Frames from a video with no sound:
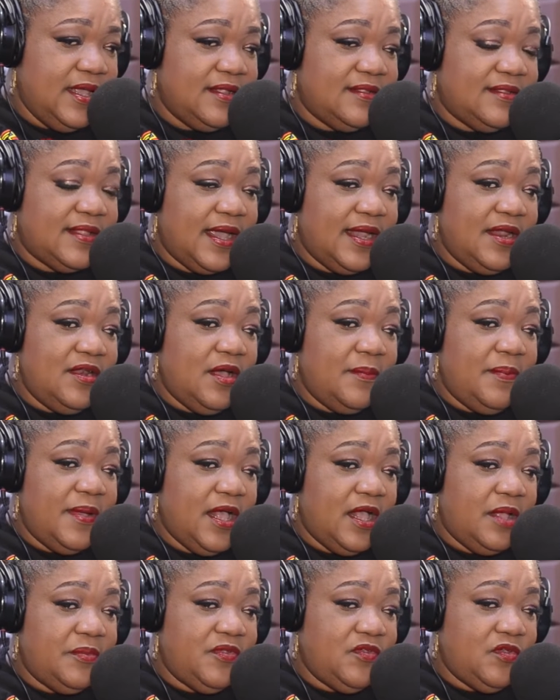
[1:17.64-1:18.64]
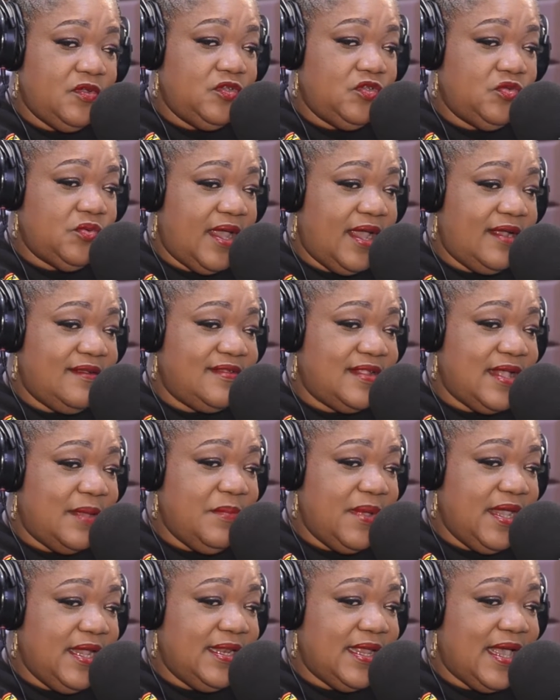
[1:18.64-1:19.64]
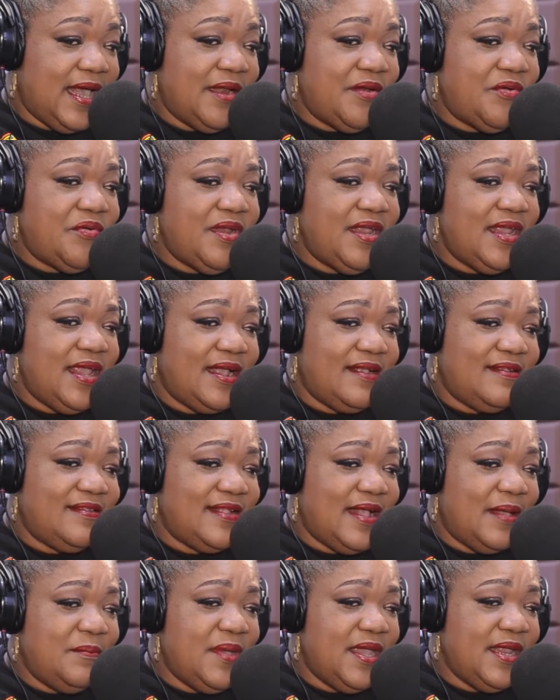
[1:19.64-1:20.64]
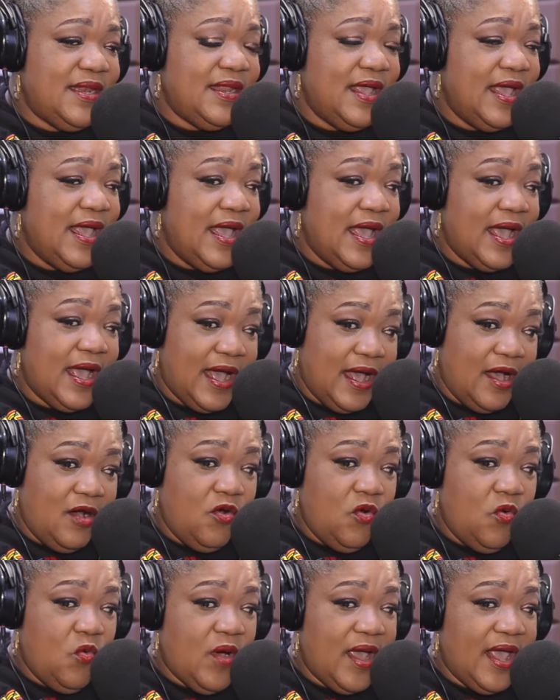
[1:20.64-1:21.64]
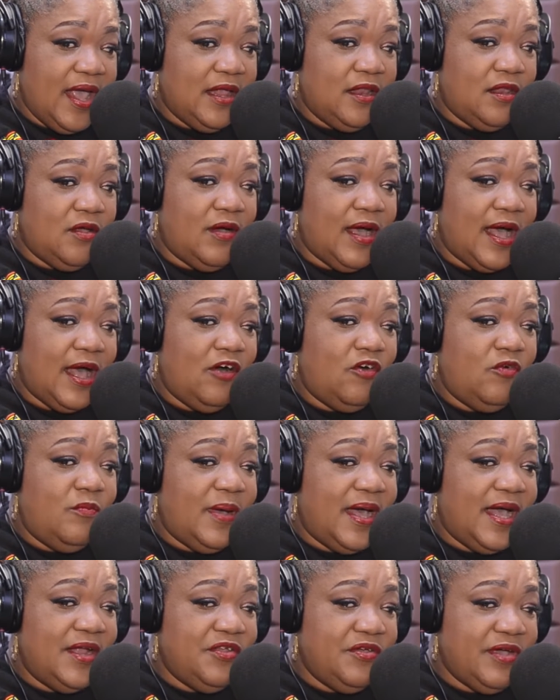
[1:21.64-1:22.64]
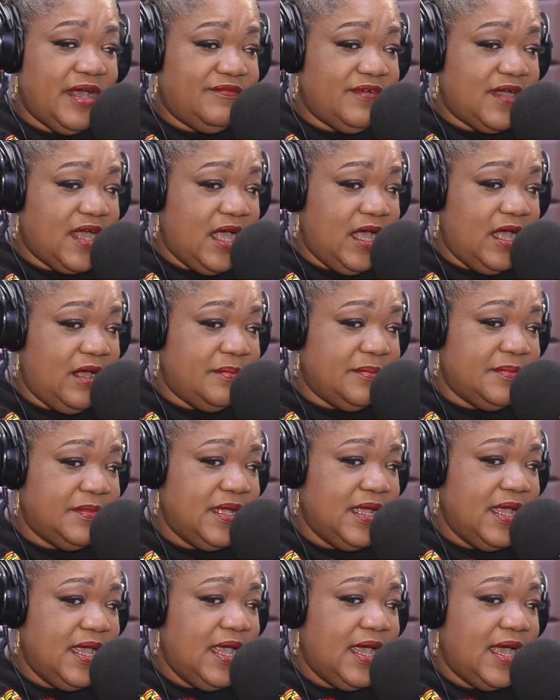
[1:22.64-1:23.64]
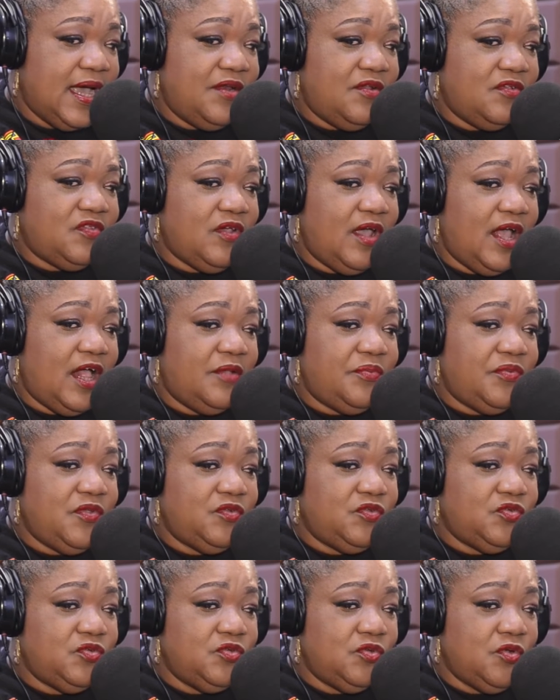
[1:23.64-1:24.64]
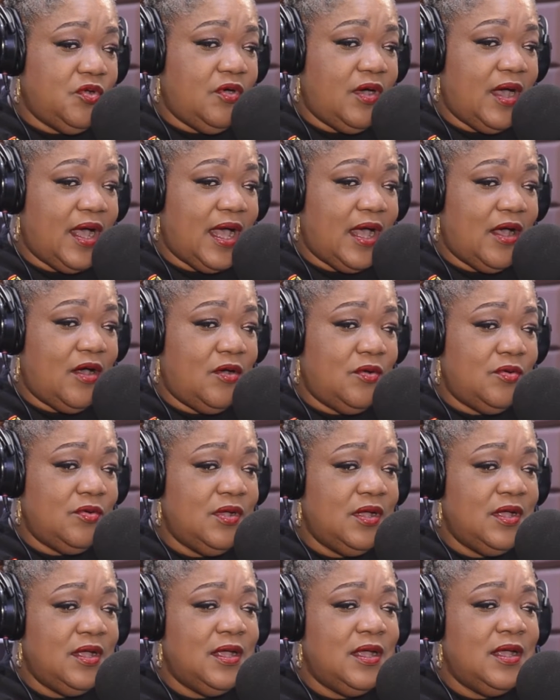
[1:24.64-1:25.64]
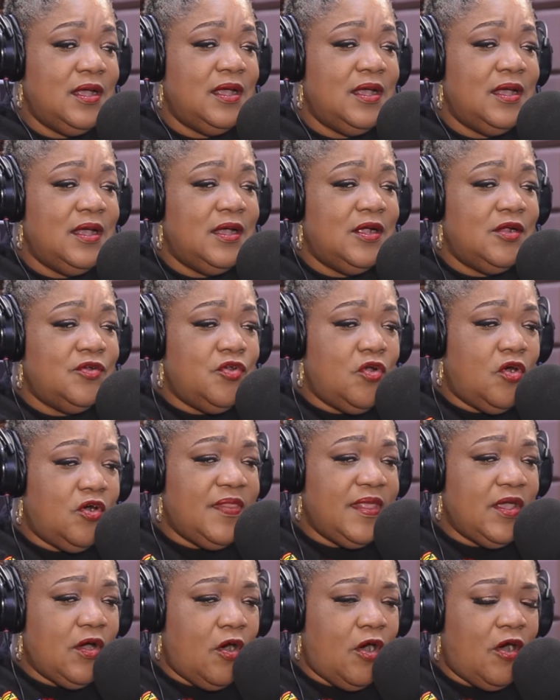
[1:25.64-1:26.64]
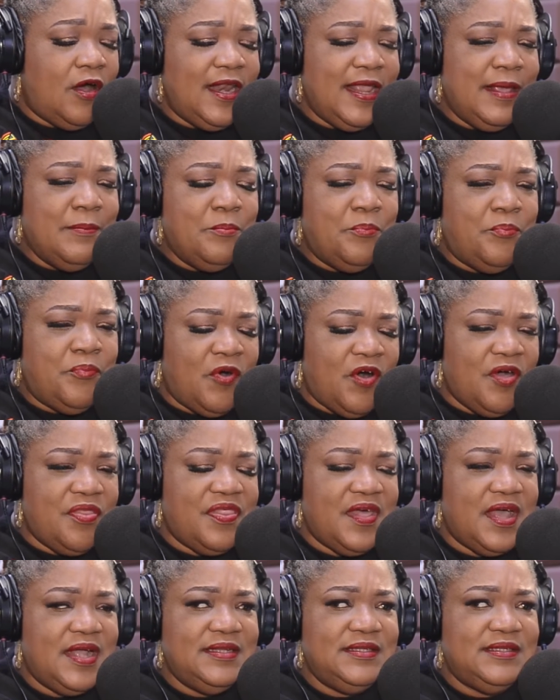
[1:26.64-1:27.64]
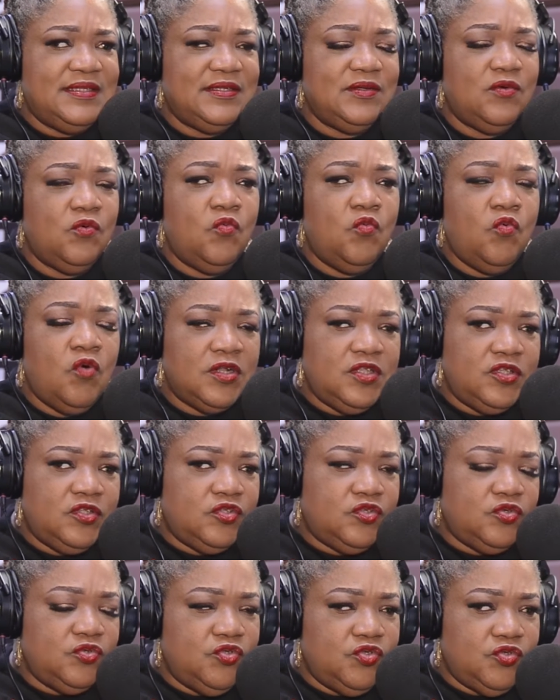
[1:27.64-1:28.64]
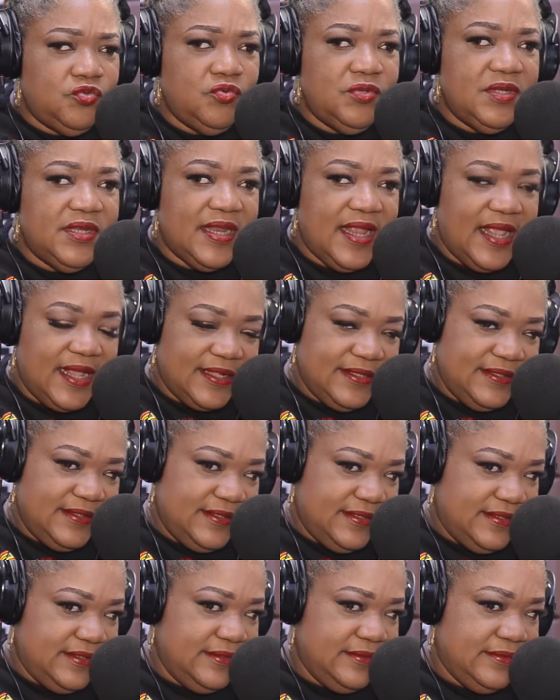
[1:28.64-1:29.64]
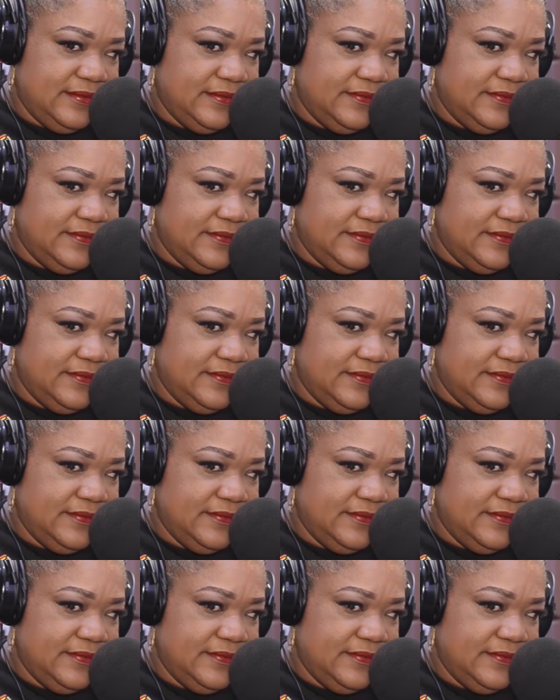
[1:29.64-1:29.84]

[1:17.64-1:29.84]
Stacking up helps you to examine and re-examine how well or how bad you have come, and also helps you to know the all-important what to do next.